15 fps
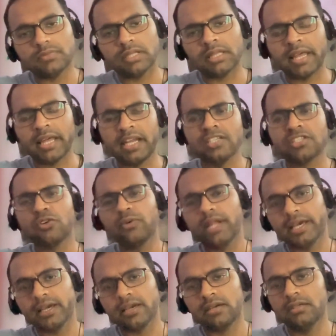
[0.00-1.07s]
There is no
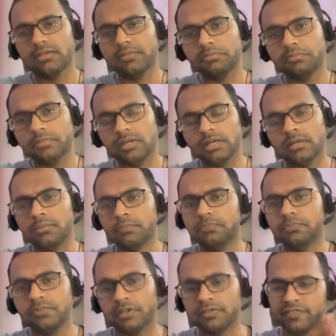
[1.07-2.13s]
like a
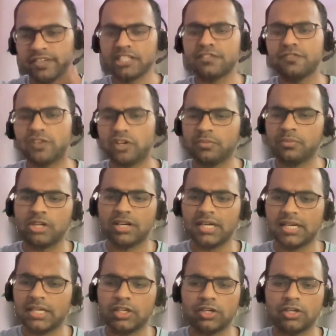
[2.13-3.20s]
fixed
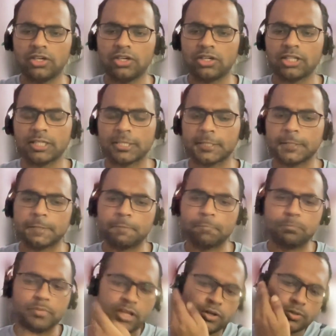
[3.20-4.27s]
formula or
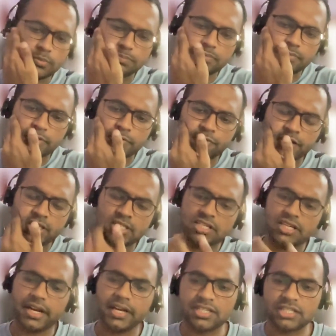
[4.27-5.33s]
you know, a fixed
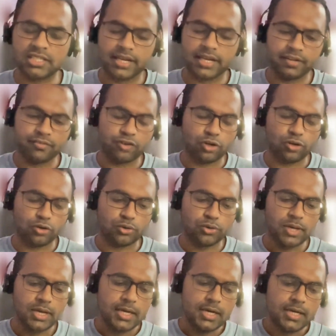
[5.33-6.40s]
strategy that I follow.
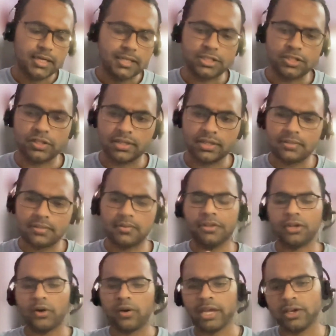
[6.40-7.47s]
It's mm-hmm.
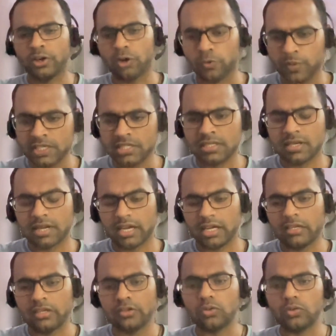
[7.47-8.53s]
You know, I always try
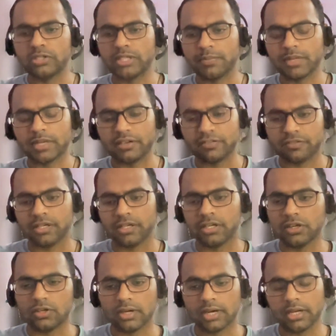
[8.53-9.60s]
and do something different,
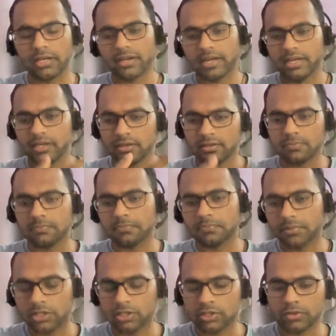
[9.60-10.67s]
or I try and,
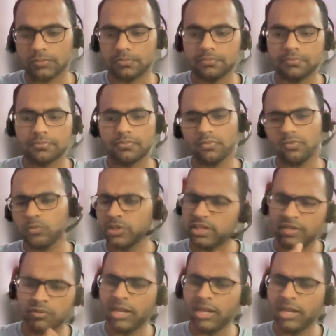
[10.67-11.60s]
you know, with